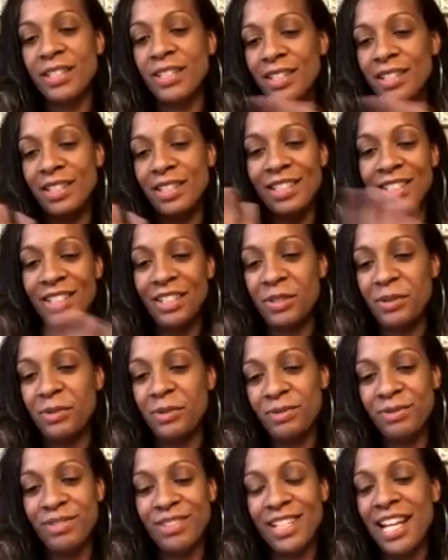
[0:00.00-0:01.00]
you
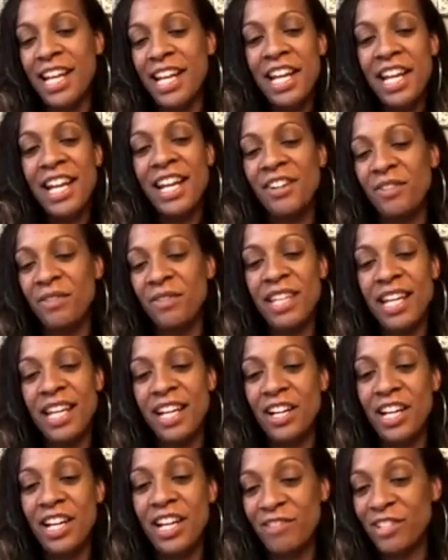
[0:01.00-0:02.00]
know they all have a
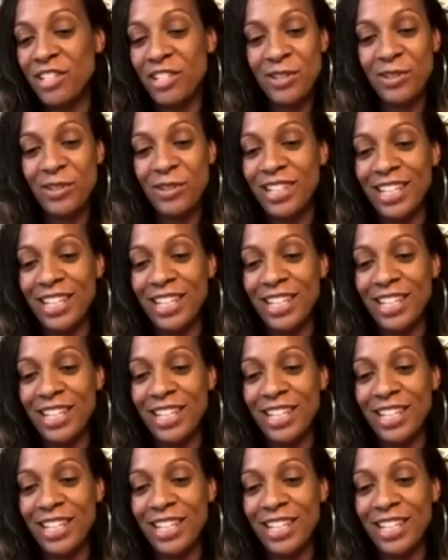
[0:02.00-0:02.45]
story